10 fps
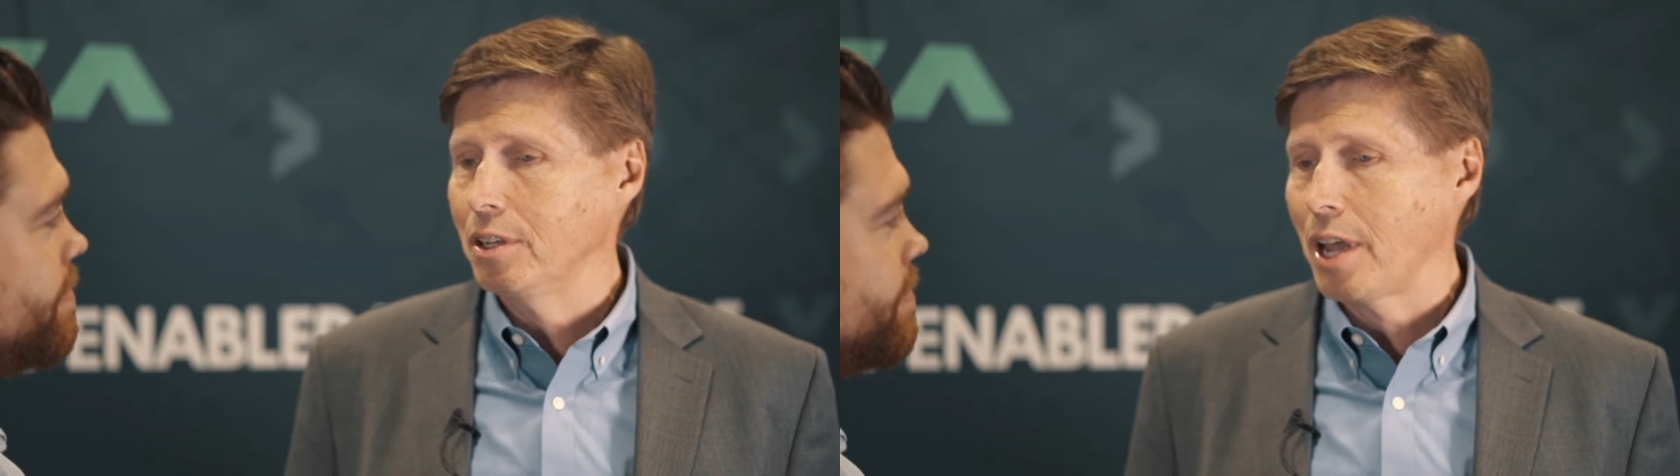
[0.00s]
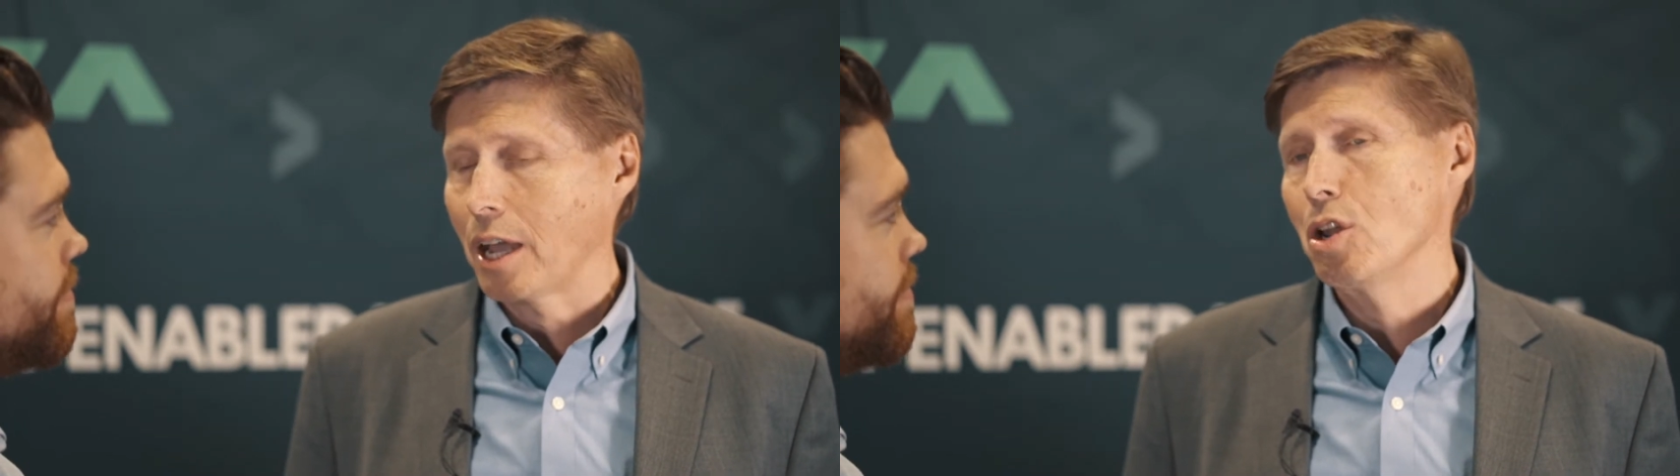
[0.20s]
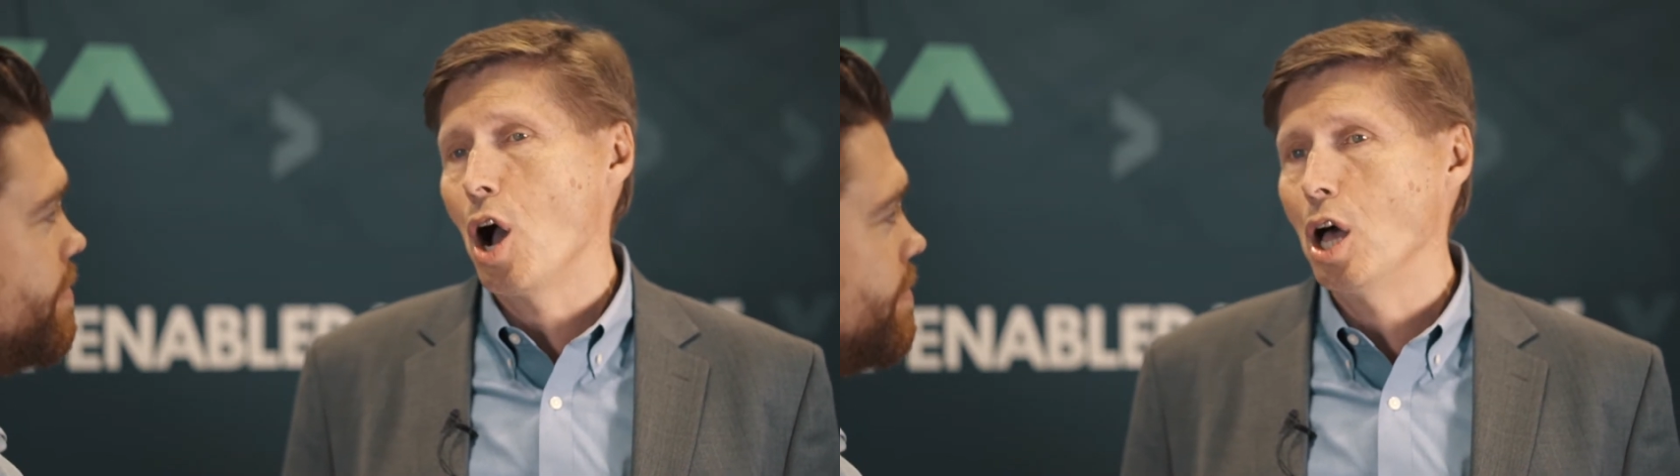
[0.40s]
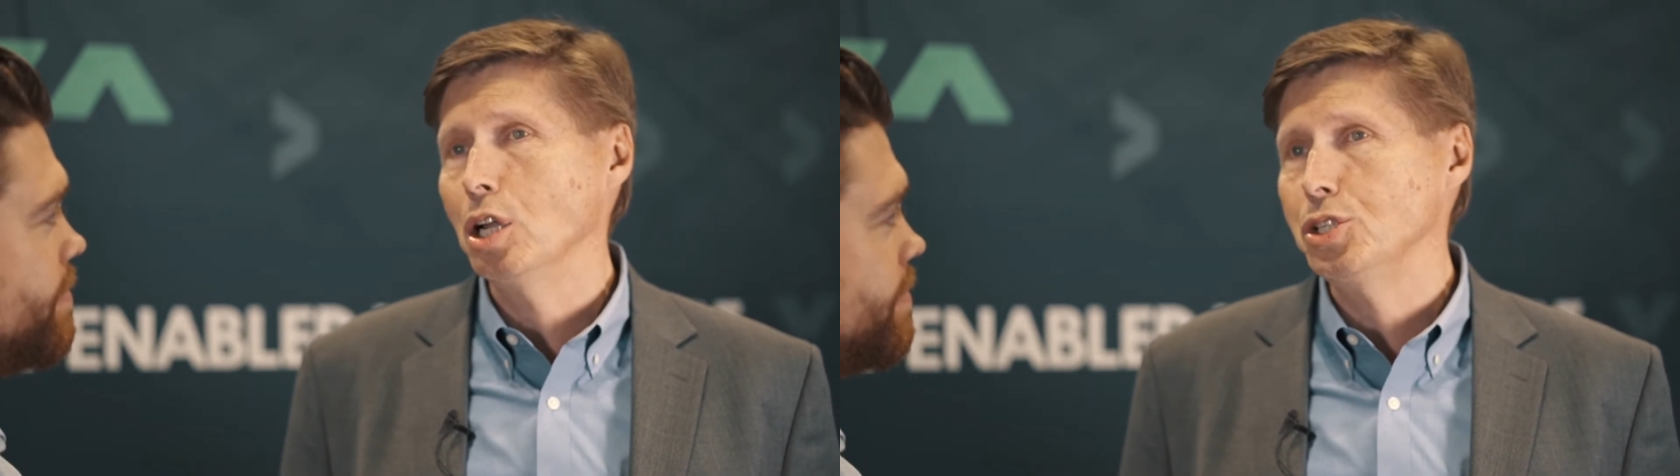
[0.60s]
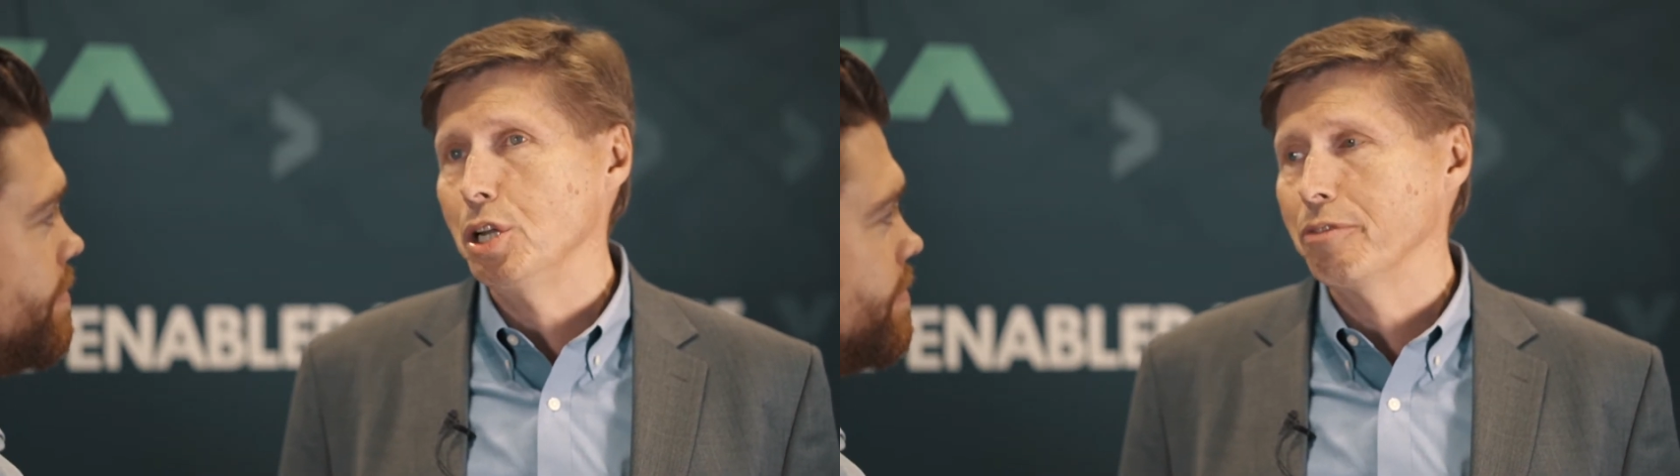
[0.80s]

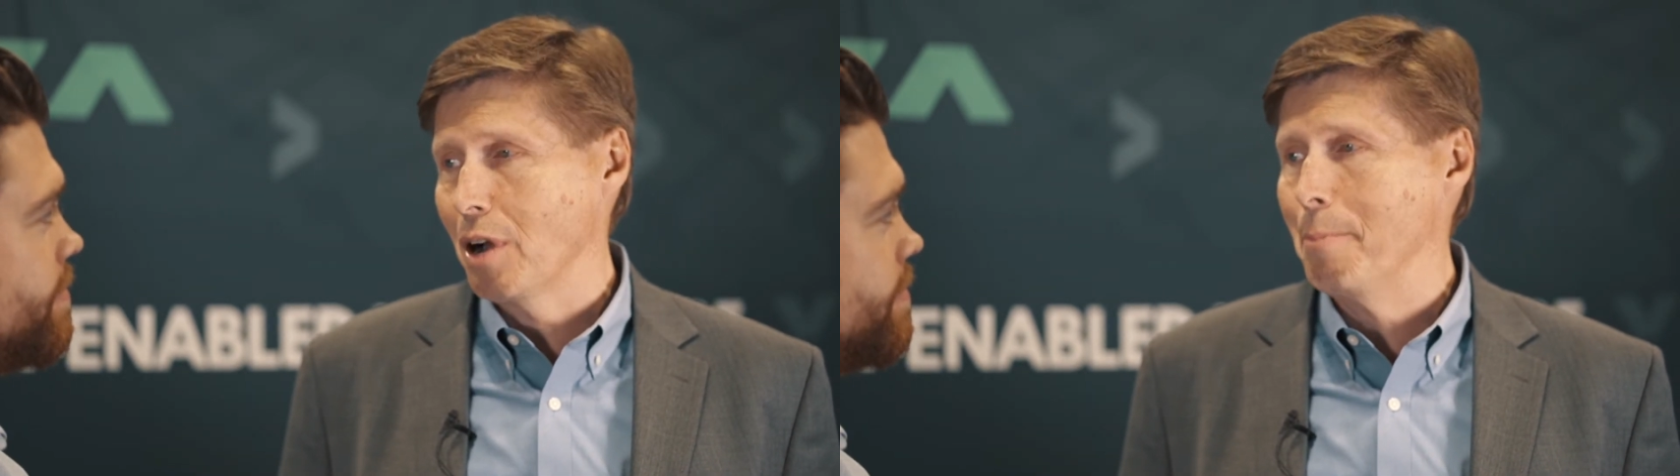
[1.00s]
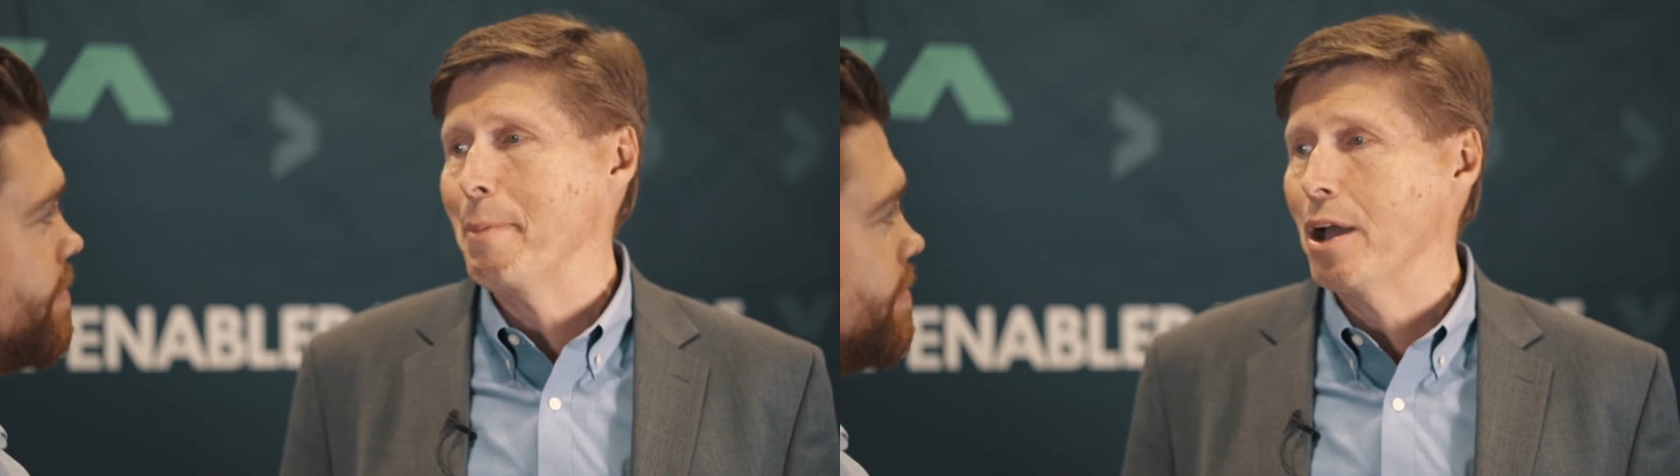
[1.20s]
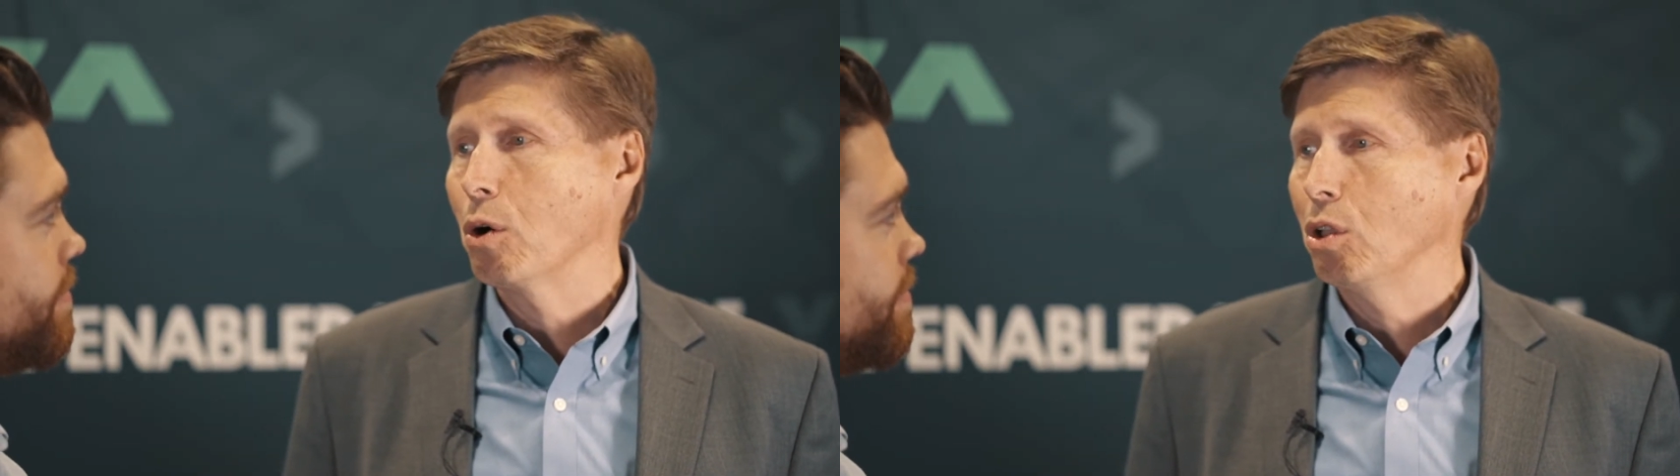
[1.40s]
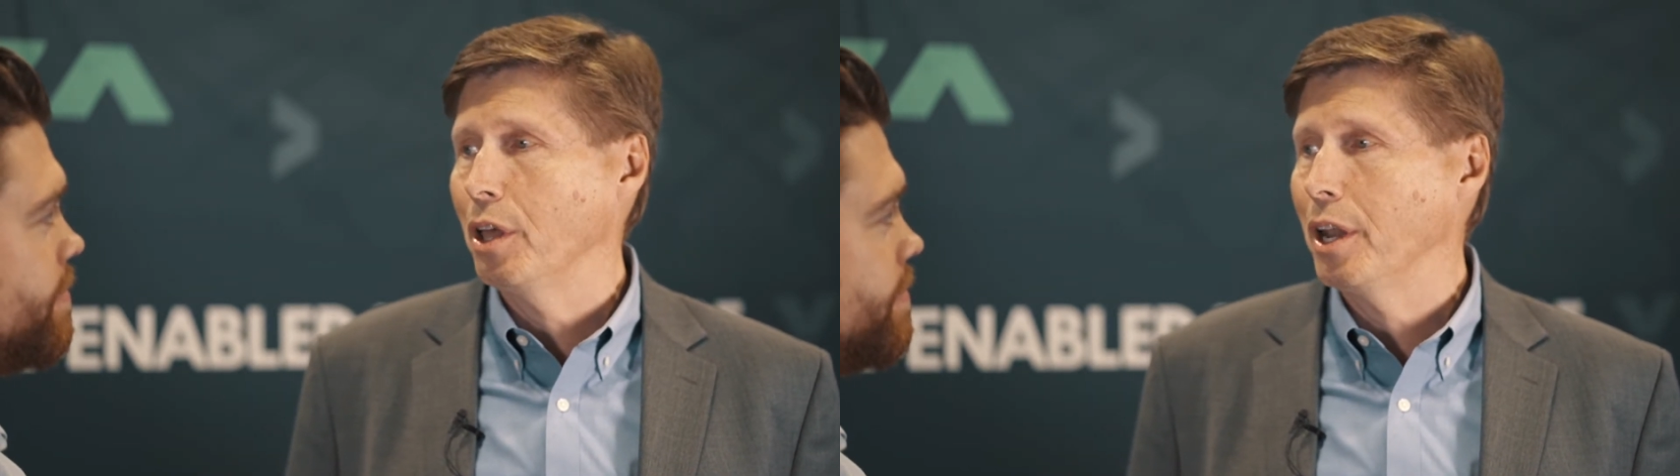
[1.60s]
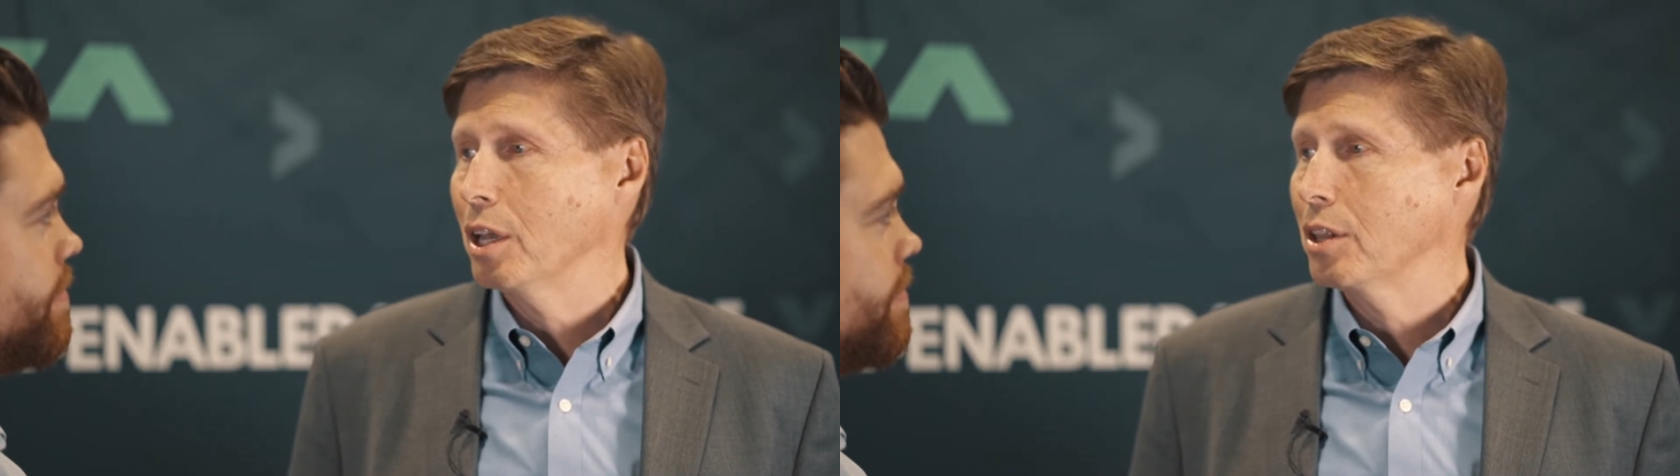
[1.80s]
technology from Mayo
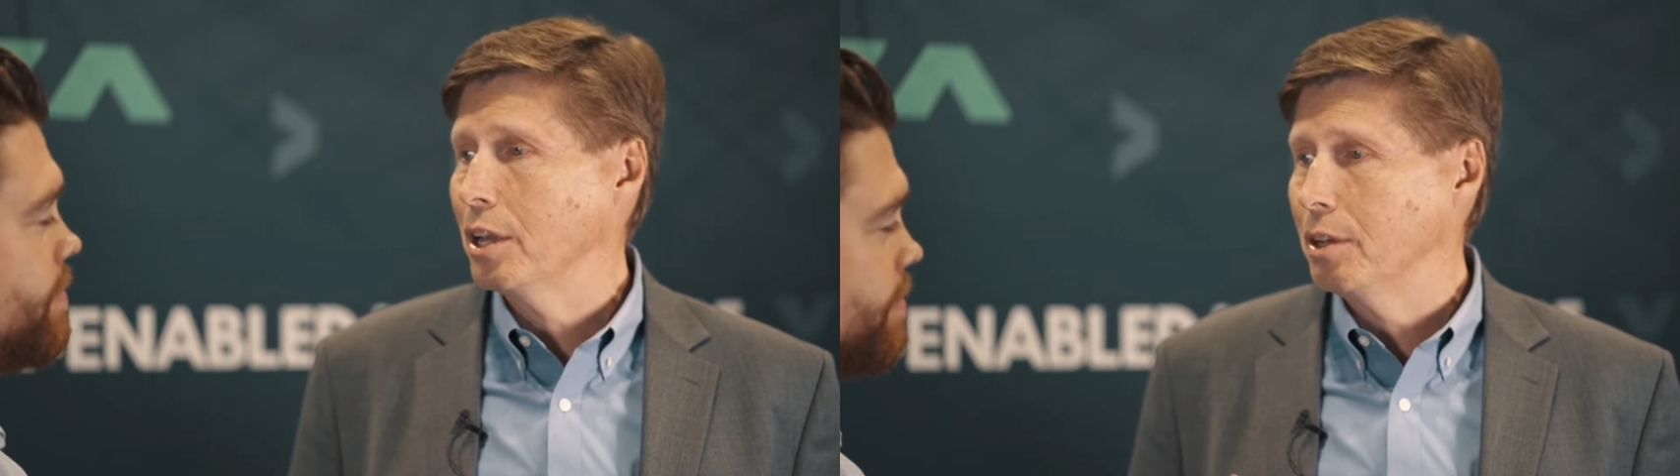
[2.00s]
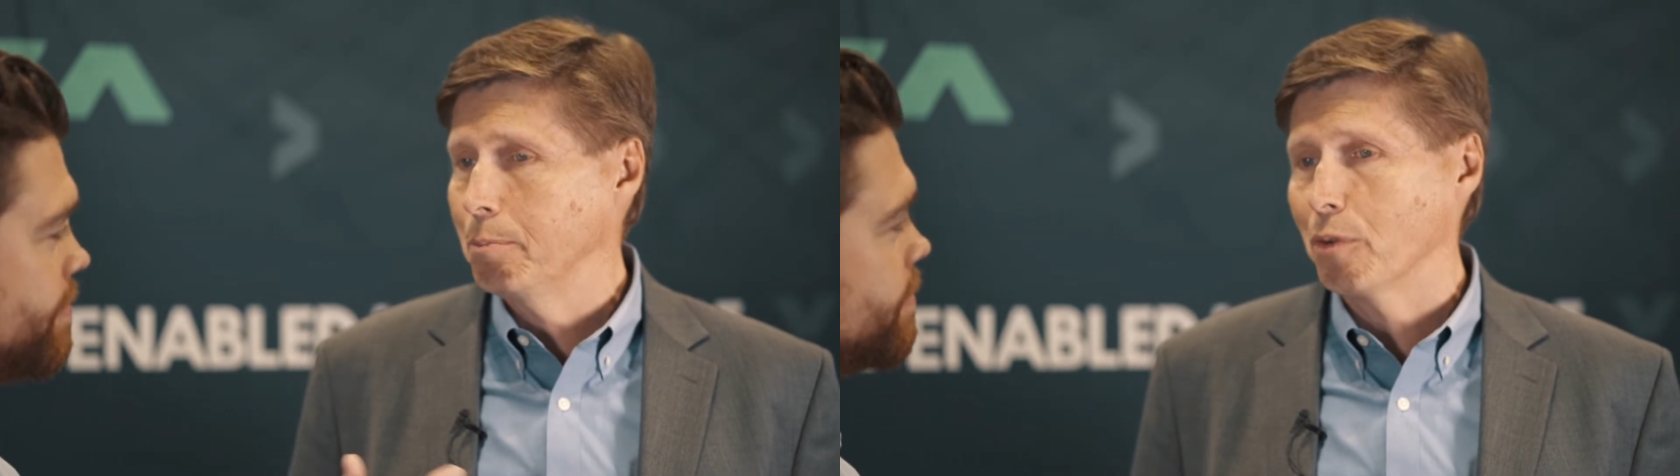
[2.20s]
Clinic that